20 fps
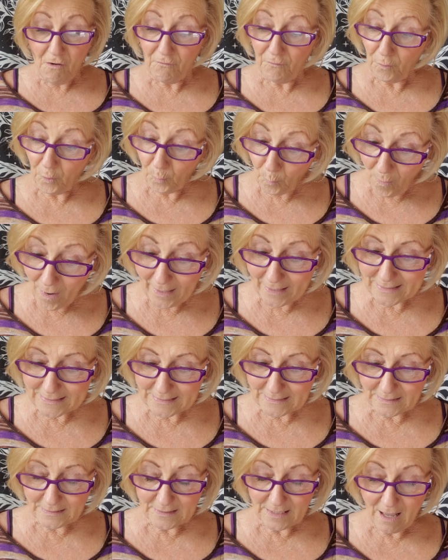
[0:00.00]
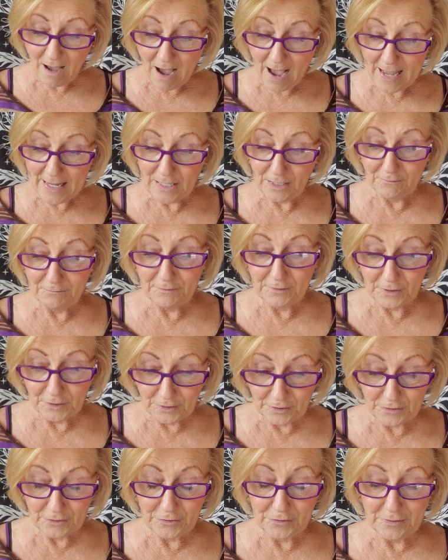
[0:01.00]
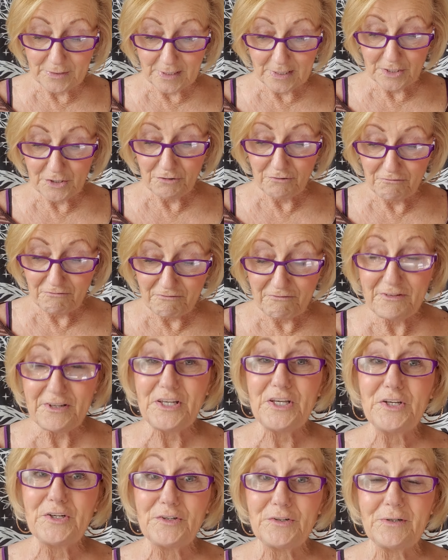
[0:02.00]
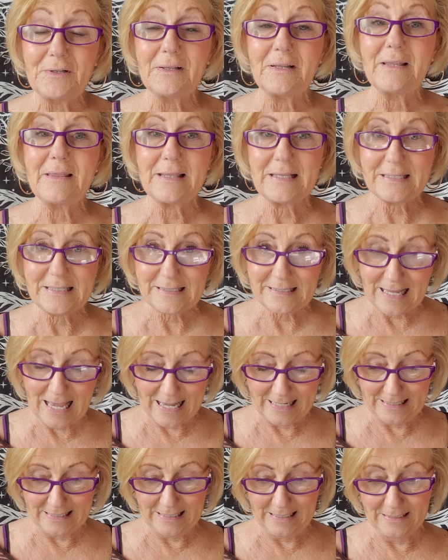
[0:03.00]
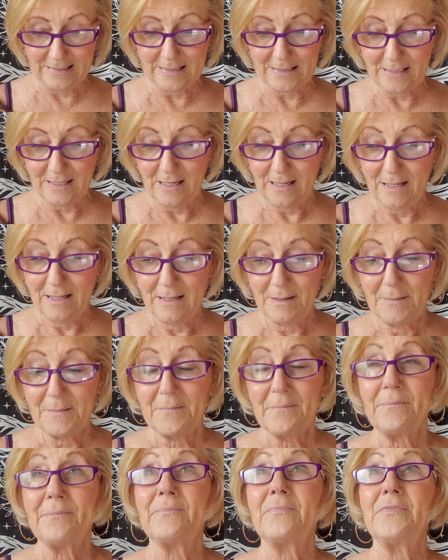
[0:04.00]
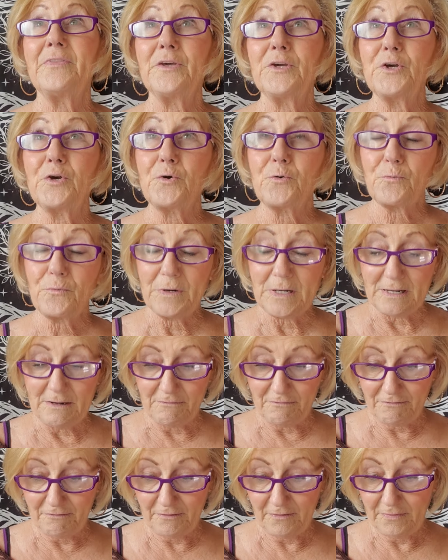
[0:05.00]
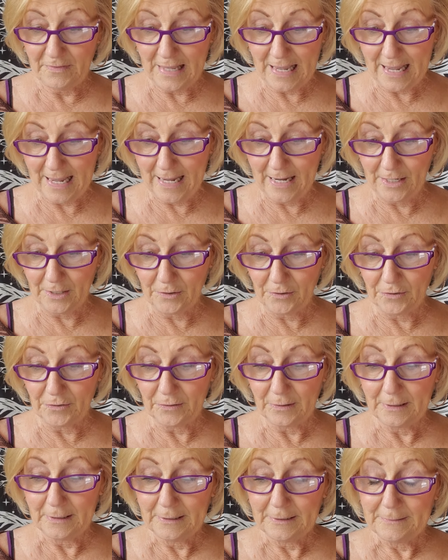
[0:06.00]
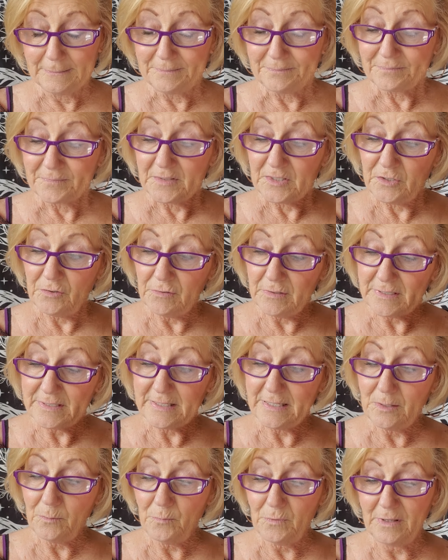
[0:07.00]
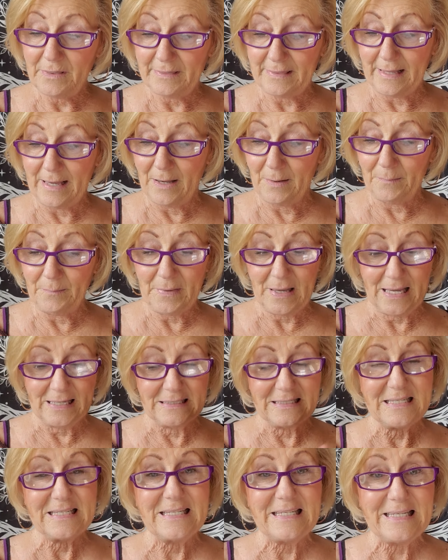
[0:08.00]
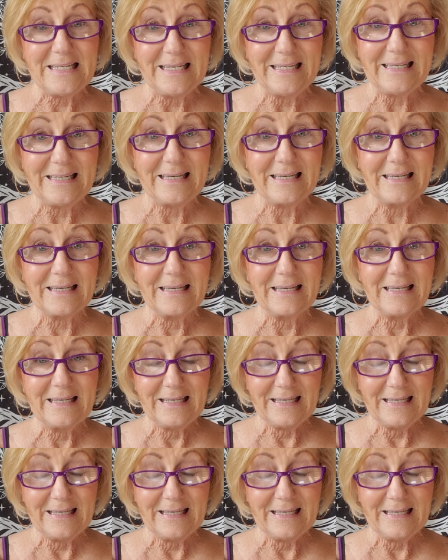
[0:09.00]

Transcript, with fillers: For one, I have learned to feel the sadness, the grief, the anger, to sit with them and seek